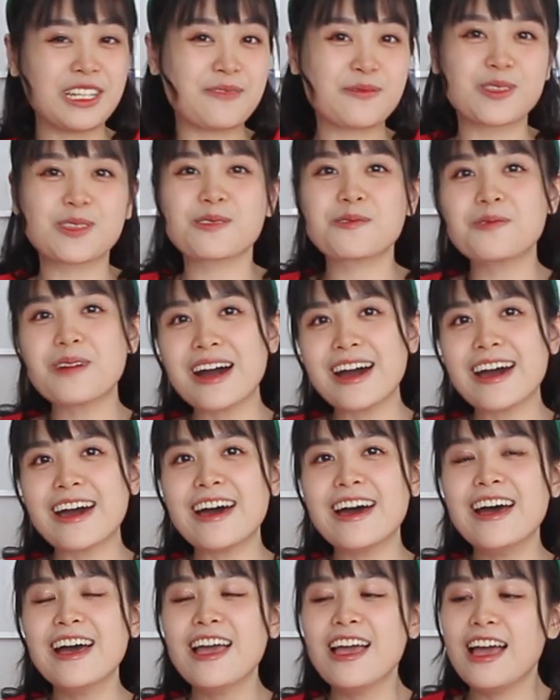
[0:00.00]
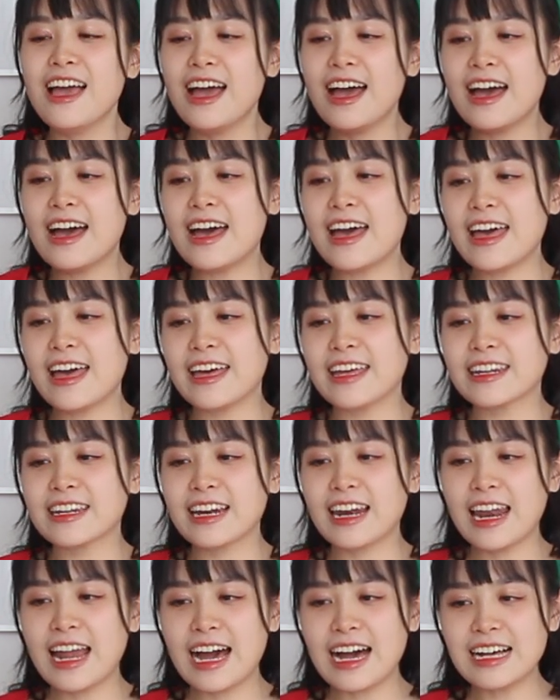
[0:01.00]
him to wear.
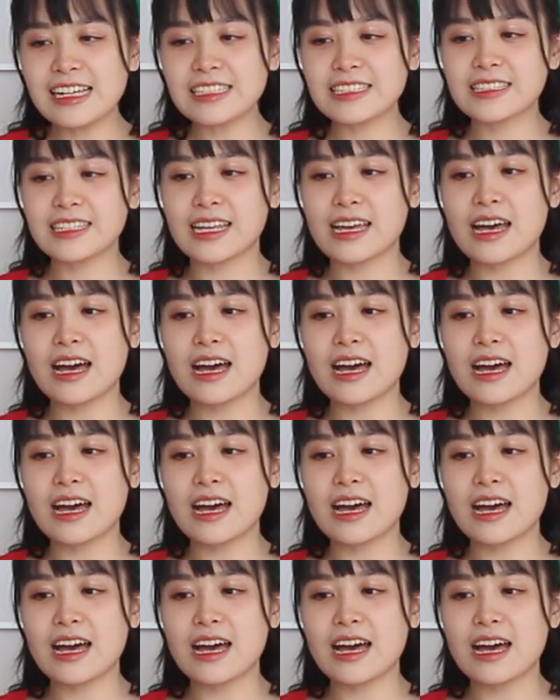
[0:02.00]
And last,